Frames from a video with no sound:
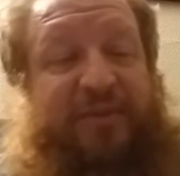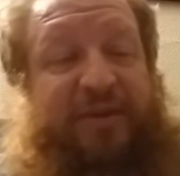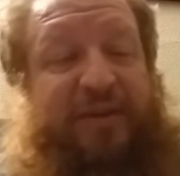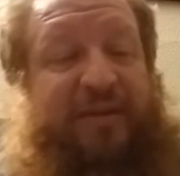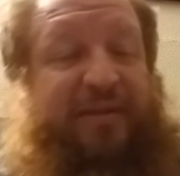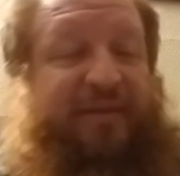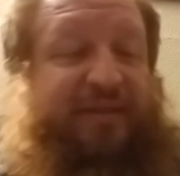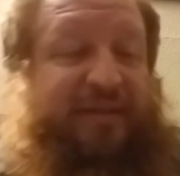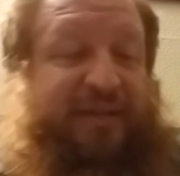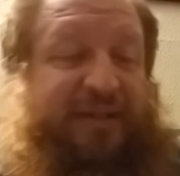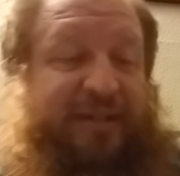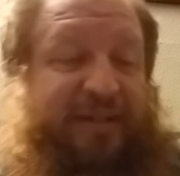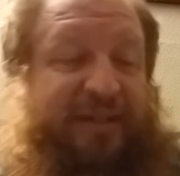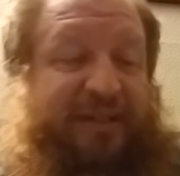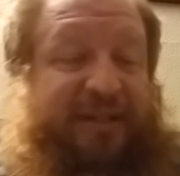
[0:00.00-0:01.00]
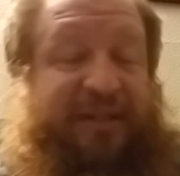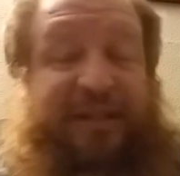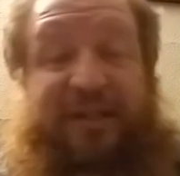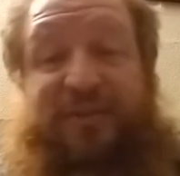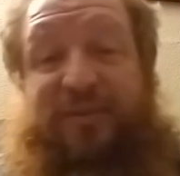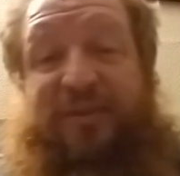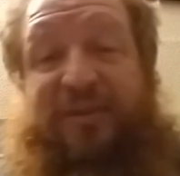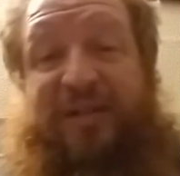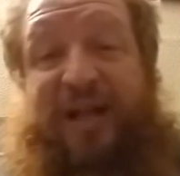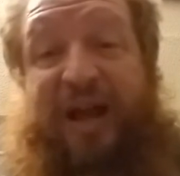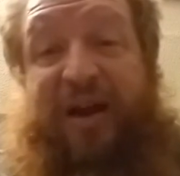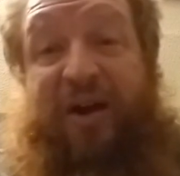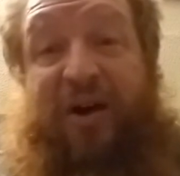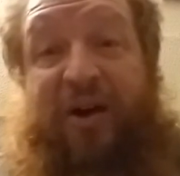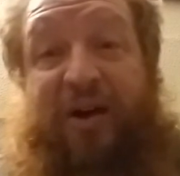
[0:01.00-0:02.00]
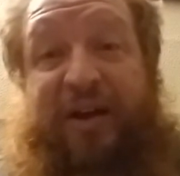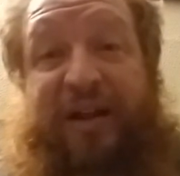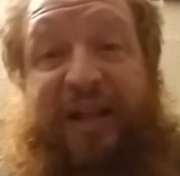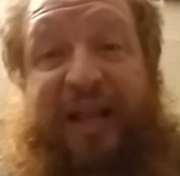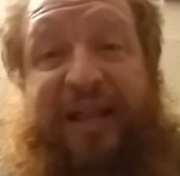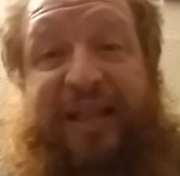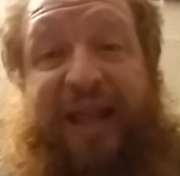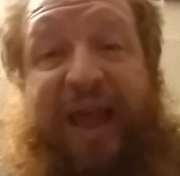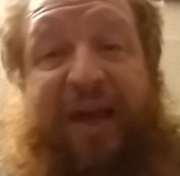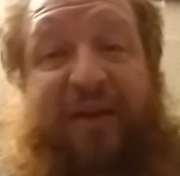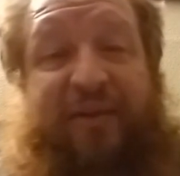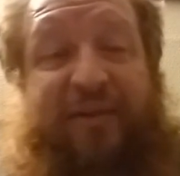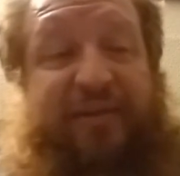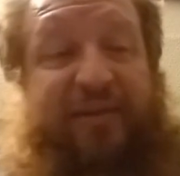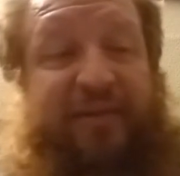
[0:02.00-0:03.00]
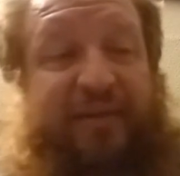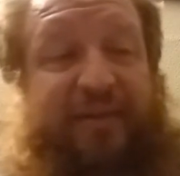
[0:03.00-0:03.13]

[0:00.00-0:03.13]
one's kind of hard to get down.